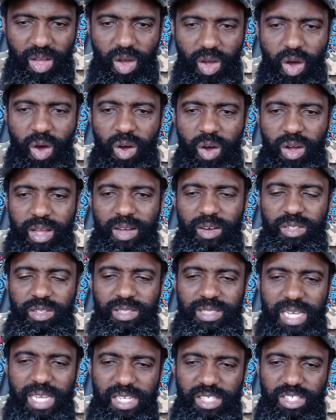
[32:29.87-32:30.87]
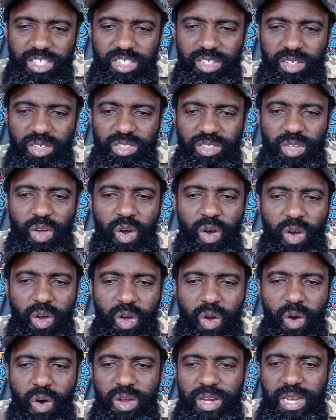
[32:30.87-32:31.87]
or contentious
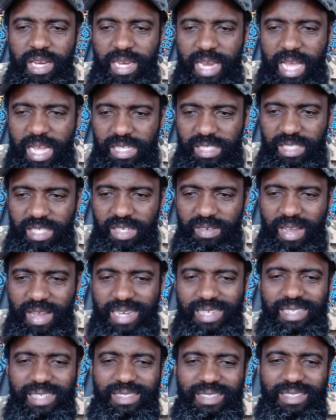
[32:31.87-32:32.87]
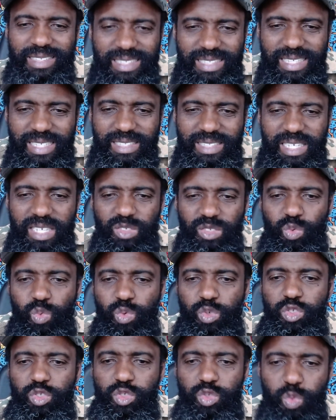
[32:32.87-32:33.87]
occurred in Nigeria, the citizens
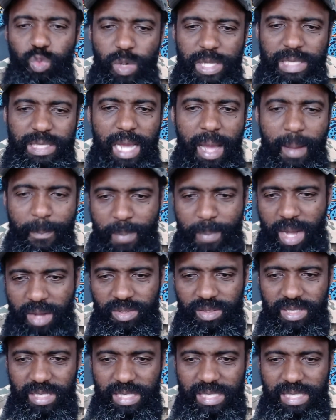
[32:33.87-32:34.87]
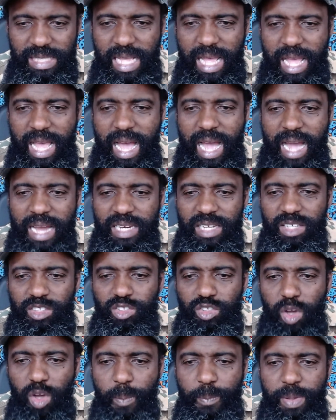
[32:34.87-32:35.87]
would tweet about it and the
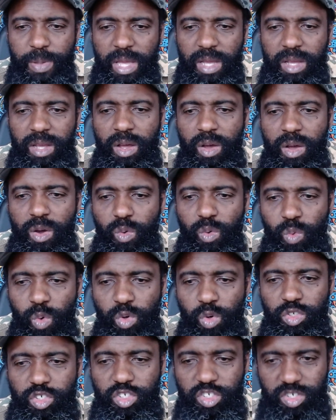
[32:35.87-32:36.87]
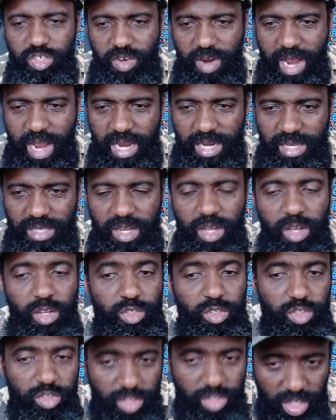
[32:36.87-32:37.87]
topic would trend.
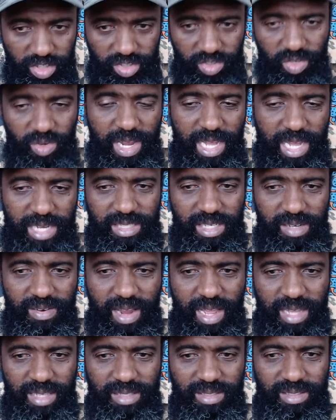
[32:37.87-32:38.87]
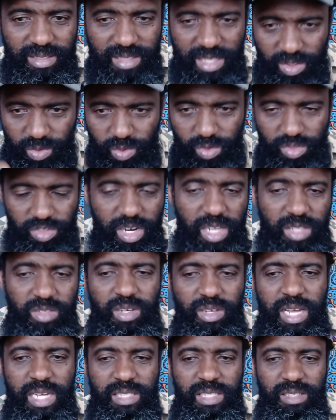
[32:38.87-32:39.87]
Just to Nigerians. It will trend to
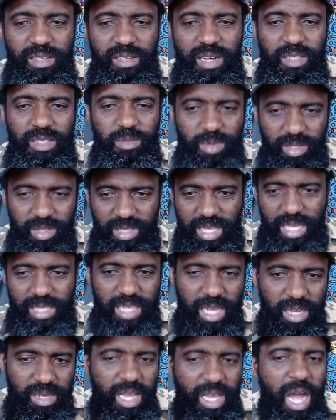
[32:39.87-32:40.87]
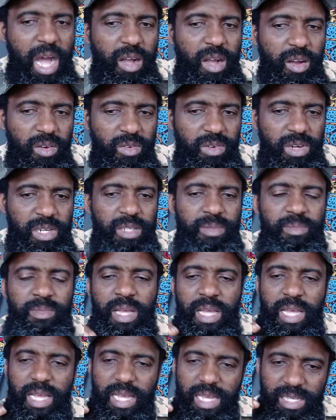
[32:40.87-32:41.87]
Nigerians because that's how the algorithm
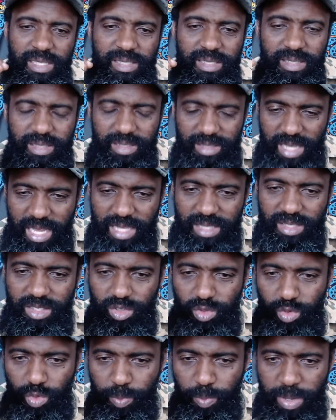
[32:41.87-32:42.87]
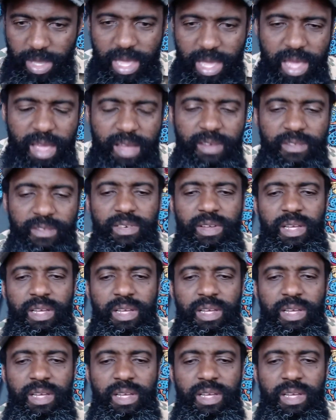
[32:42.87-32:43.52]
is set to behave.